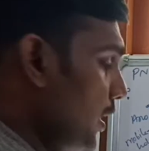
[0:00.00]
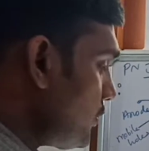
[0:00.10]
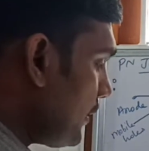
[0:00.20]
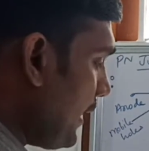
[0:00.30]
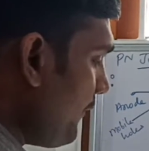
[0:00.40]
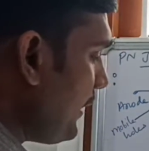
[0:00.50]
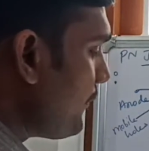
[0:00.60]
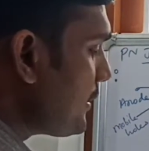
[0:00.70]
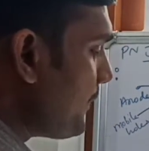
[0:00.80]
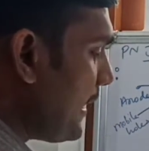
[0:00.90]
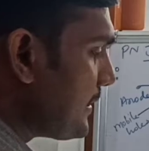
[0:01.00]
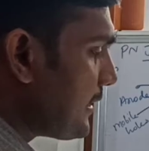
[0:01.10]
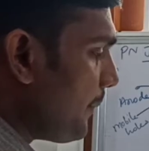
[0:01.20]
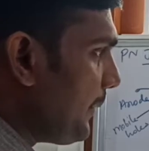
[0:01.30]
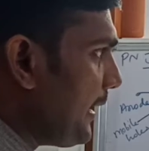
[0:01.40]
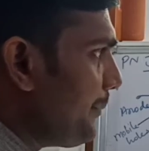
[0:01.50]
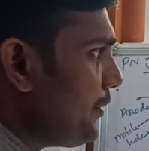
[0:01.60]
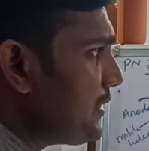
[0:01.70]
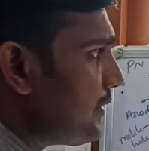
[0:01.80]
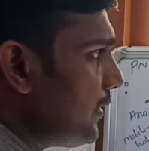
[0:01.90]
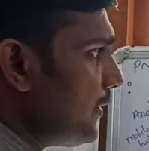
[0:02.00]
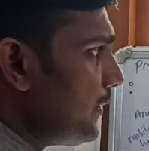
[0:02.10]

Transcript: So heavy reverse bias is applied means